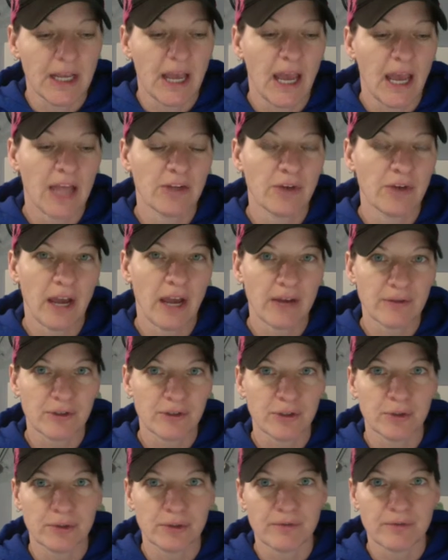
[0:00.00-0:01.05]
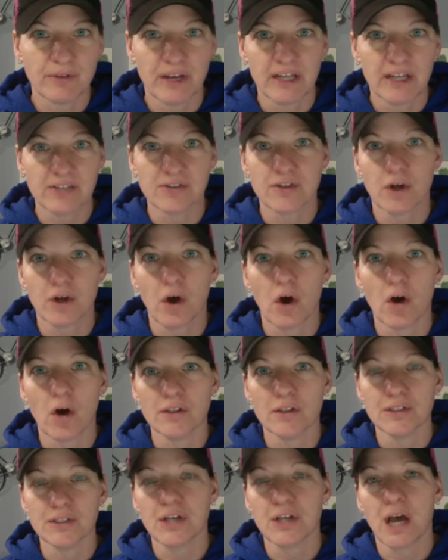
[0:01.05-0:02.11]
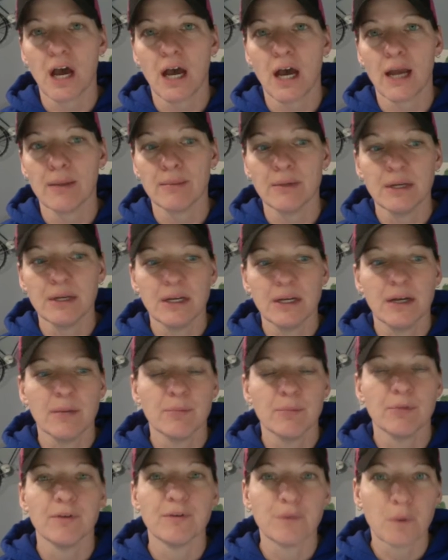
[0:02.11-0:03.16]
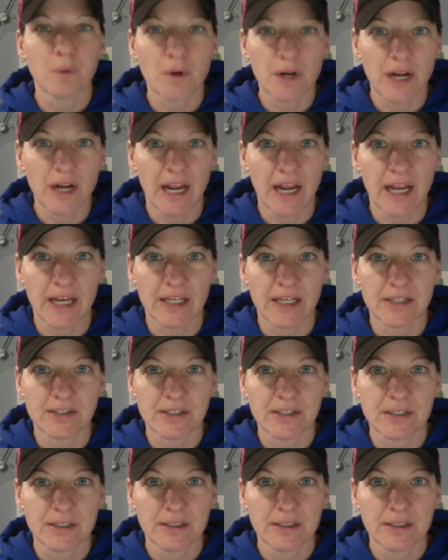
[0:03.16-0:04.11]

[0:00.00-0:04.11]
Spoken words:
and you have to invest all the time beforehand.